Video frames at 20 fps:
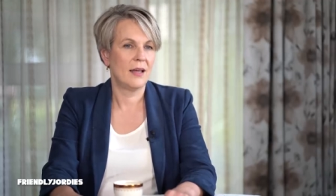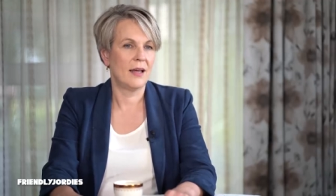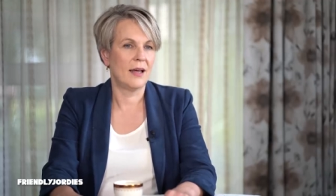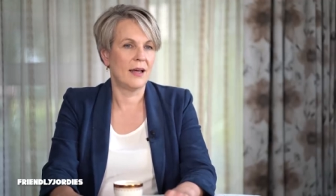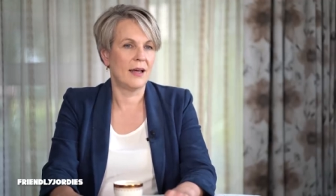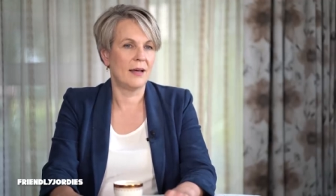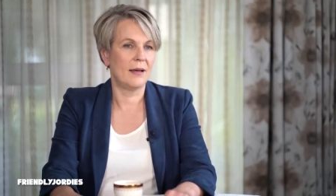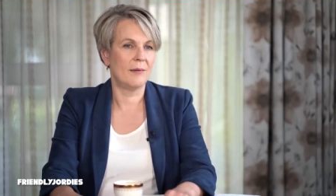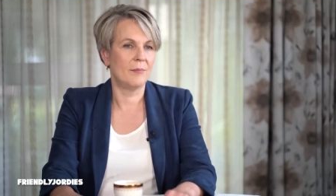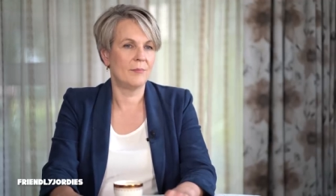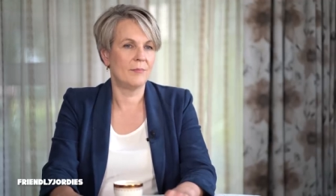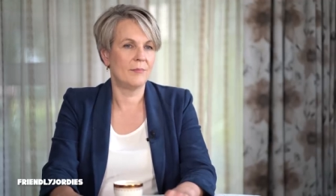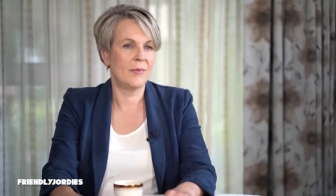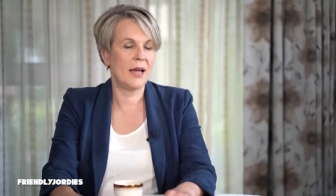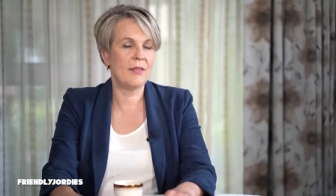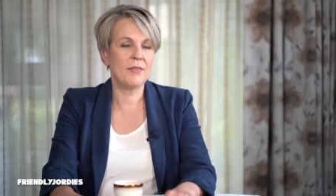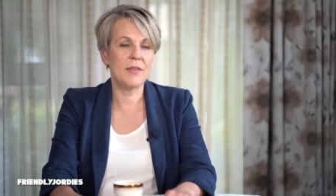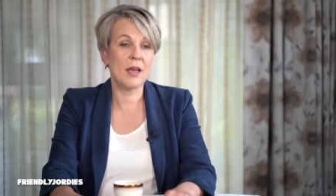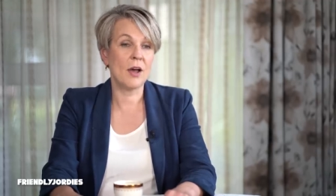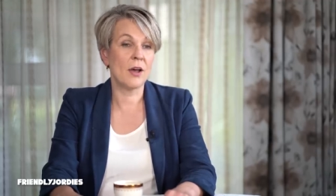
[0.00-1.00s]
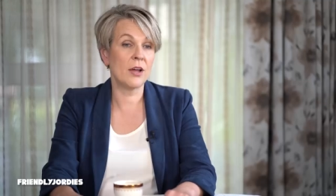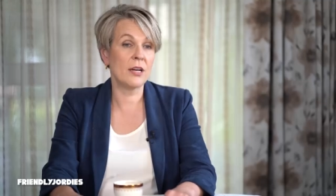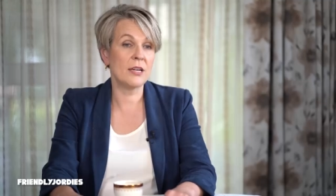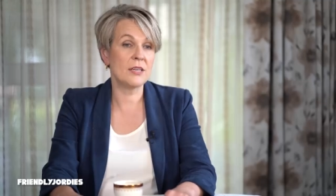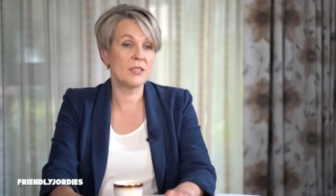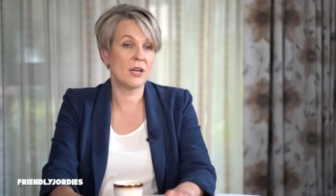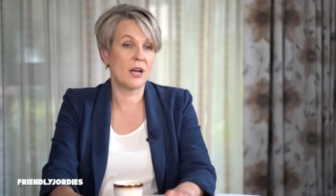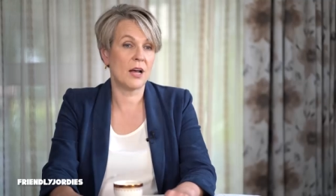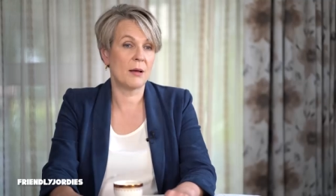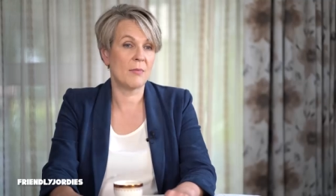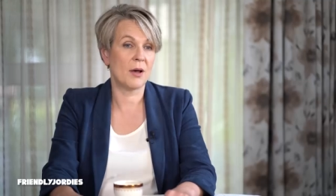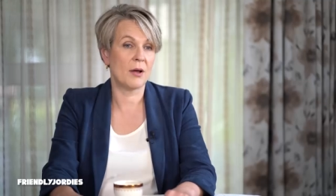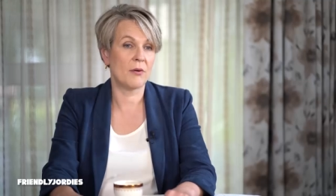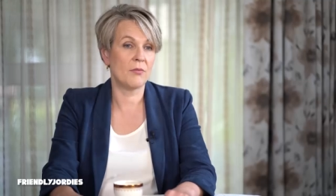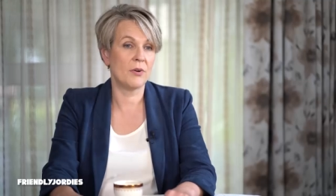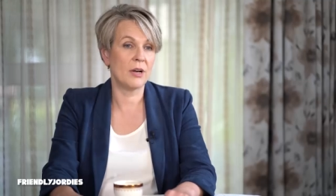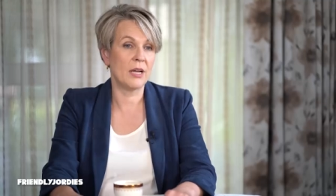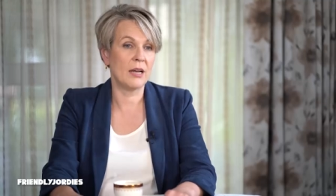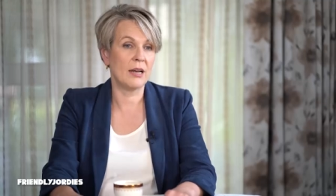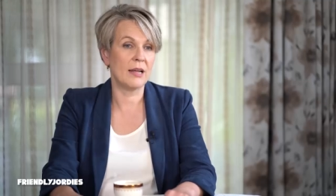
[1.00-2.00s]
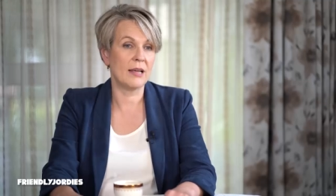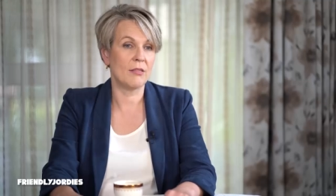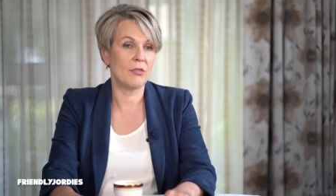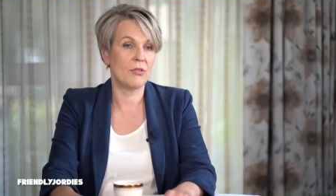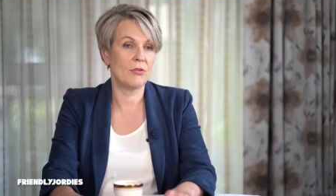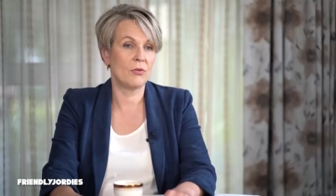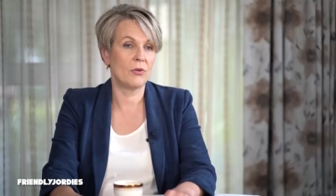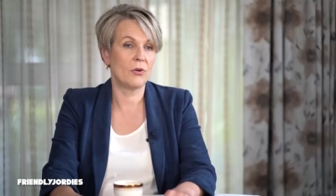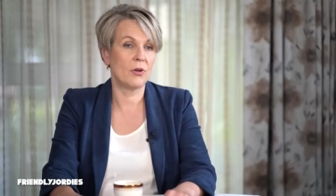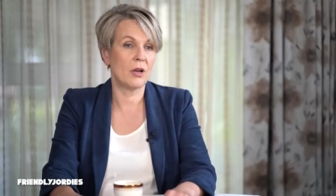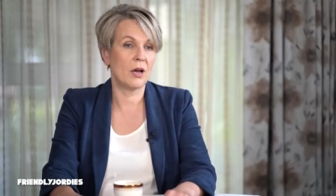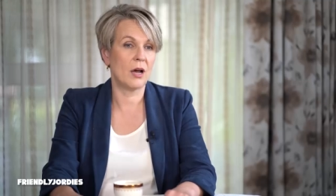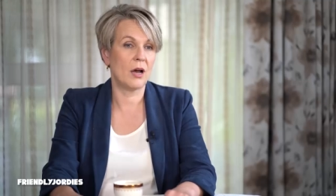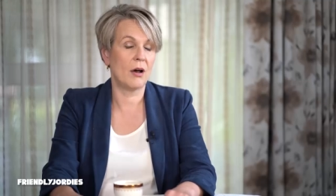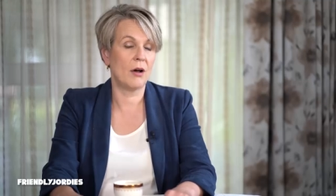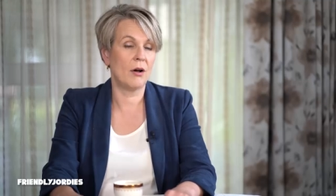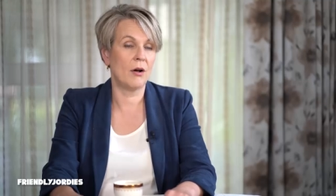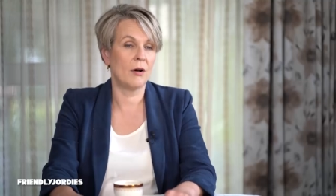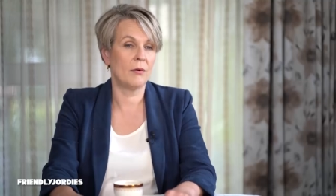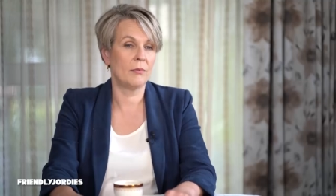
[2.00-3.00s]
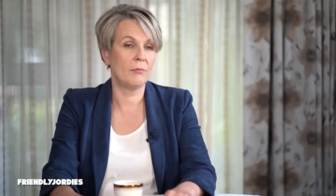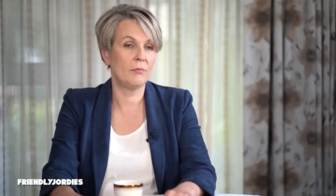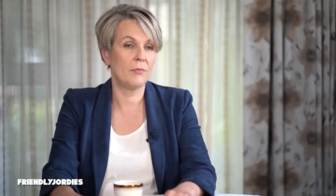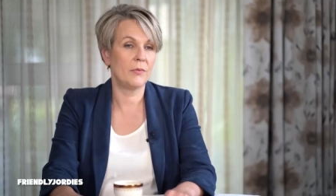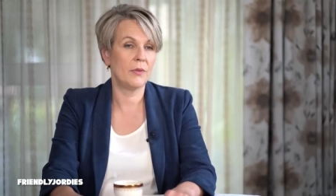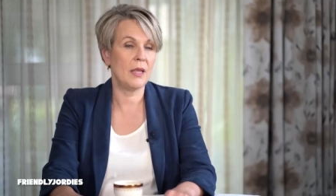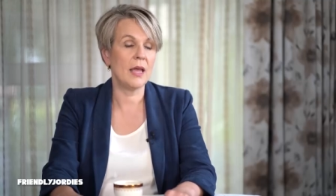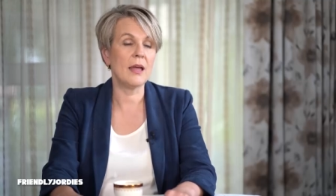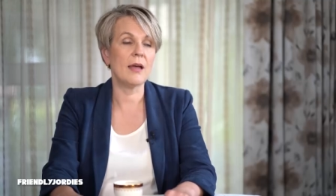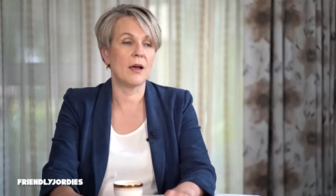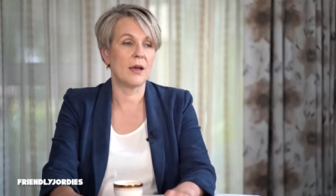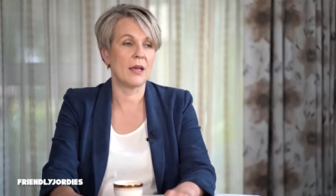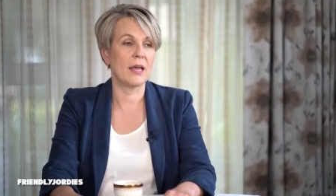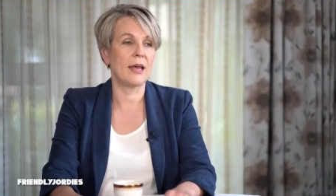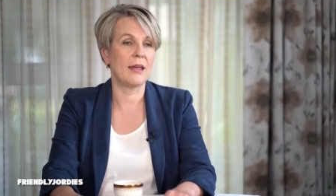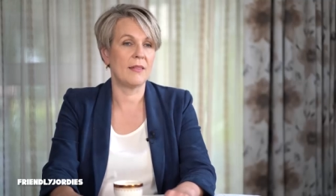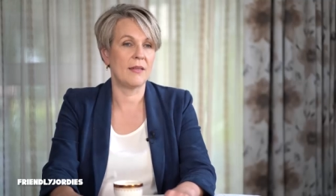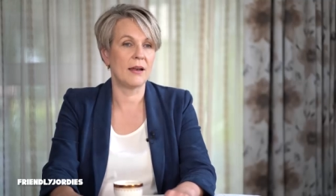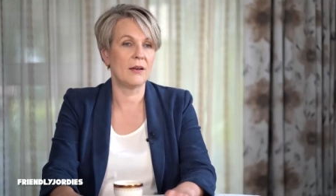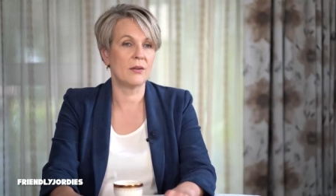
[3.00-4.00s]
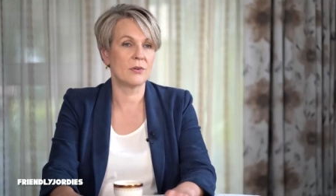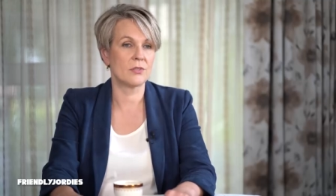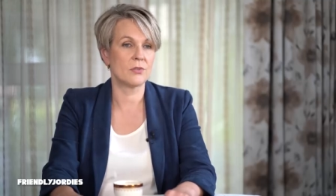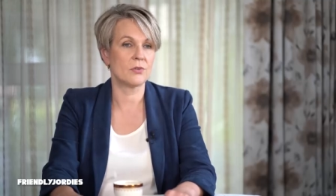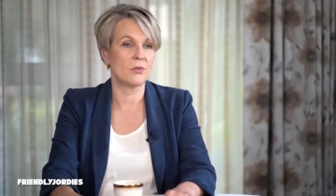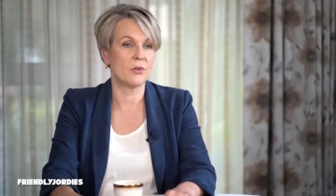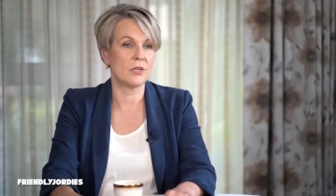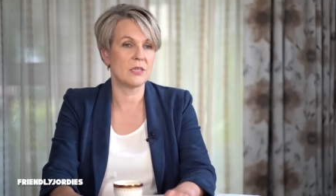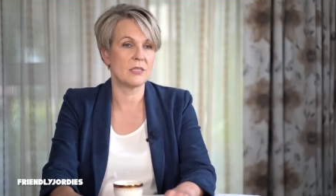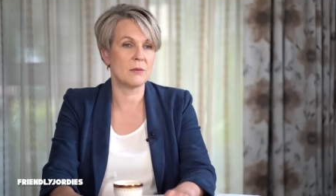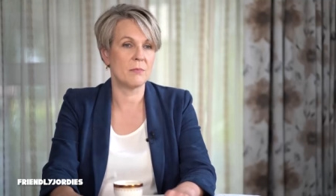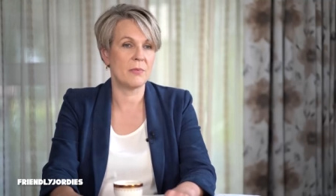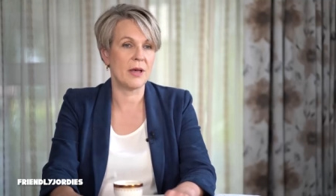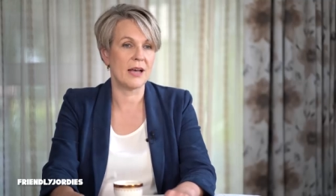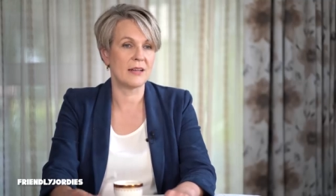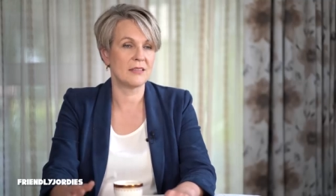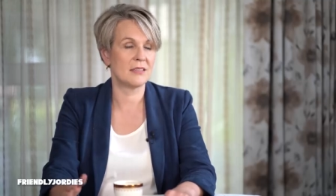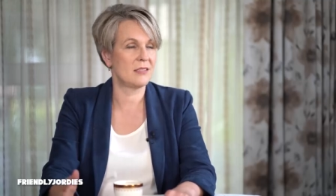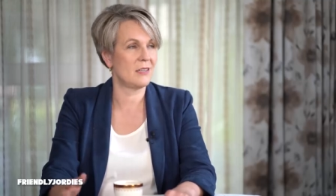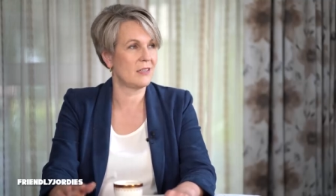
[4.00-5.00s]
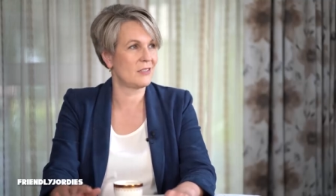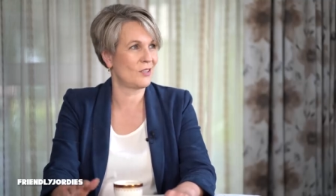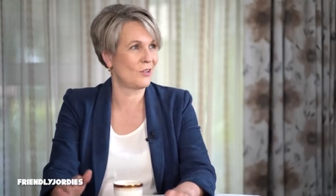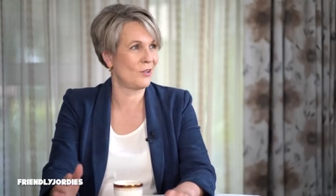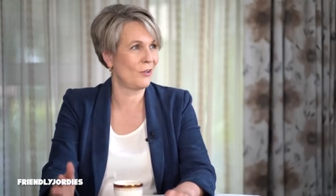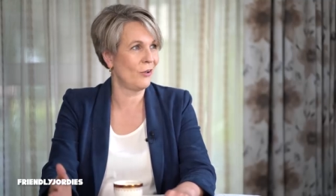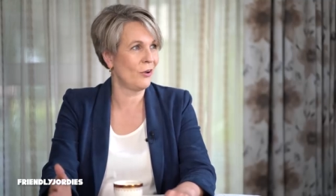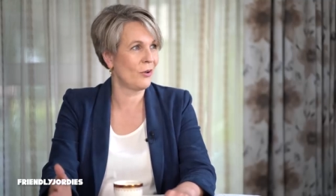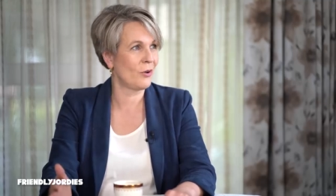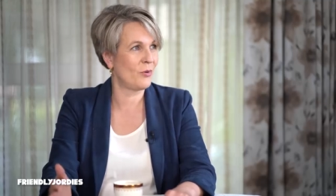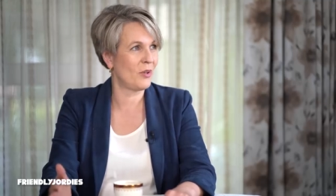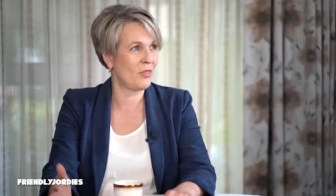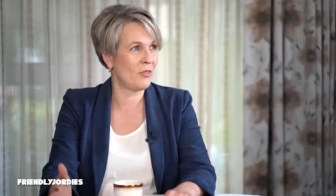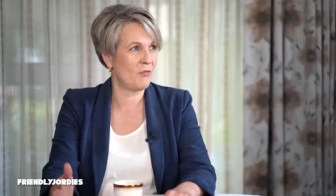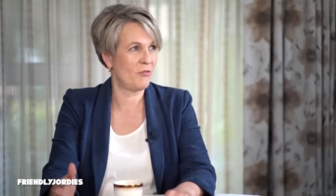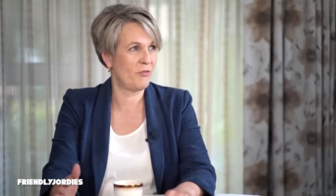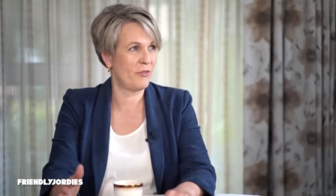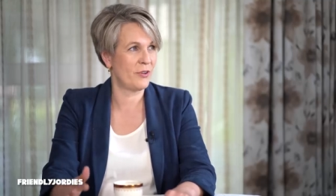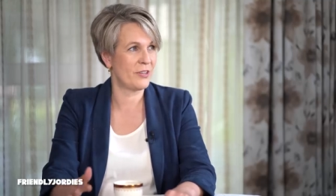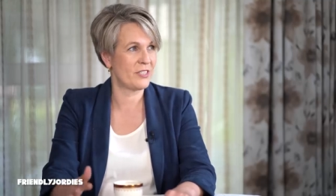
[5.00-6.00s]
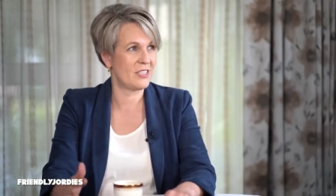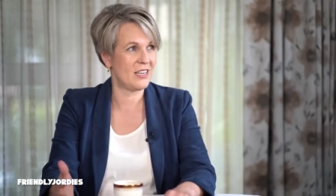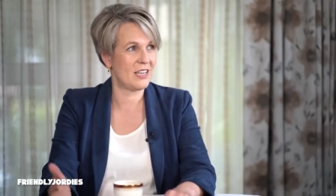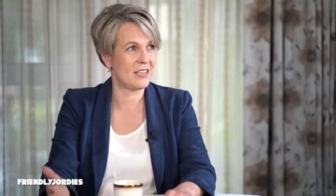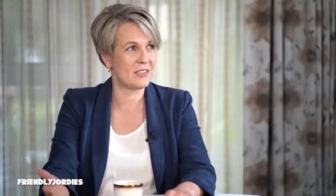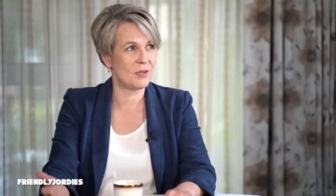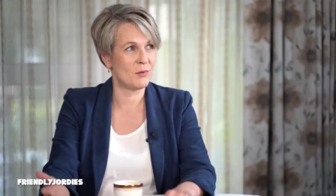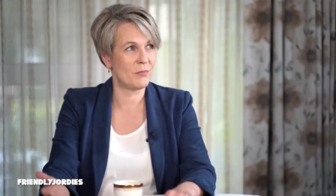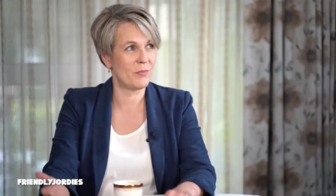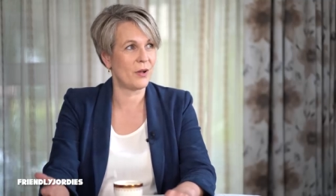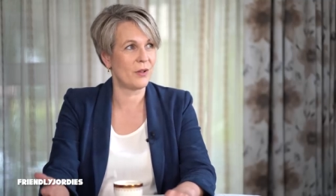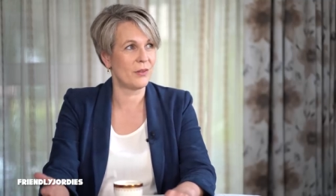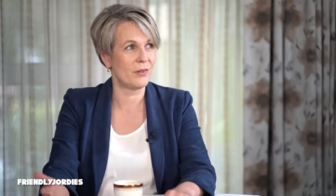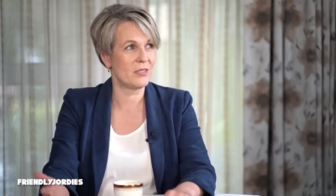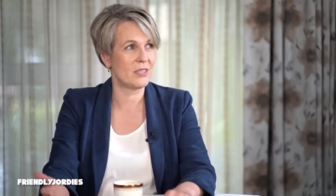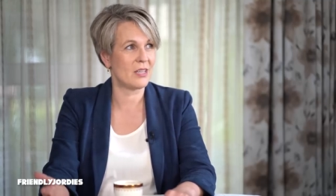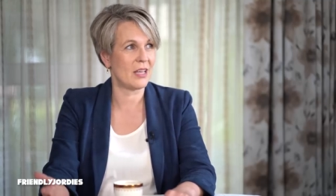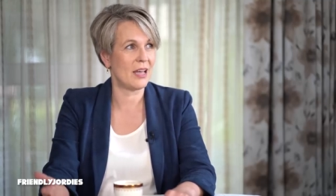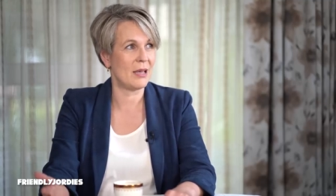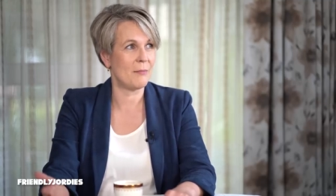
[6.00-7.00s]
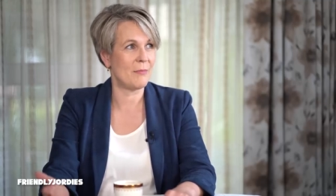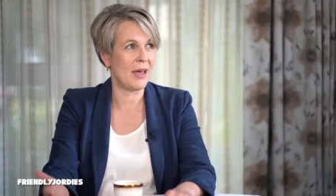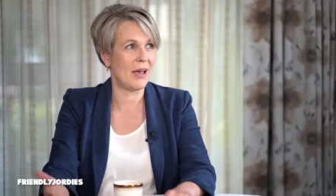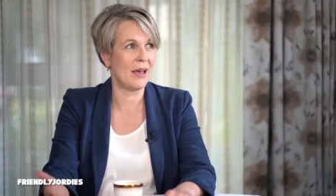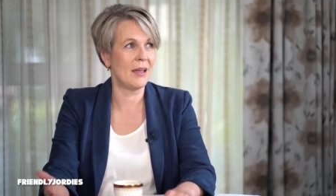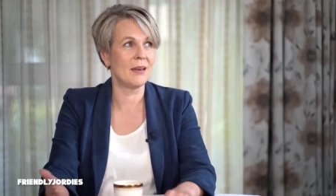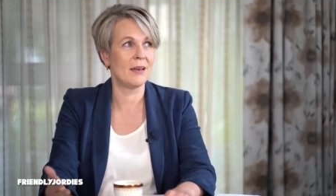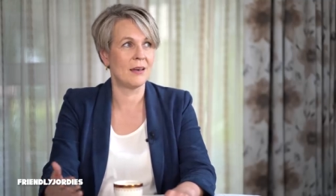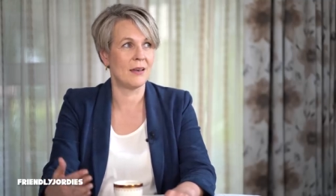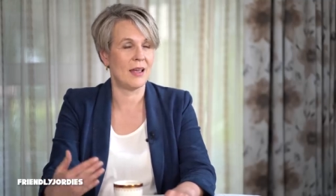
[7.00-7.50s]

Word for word: Um, and the only time I really thought, oh, yeah, okay, that looks good, is about six o'clock when the first exit polls came out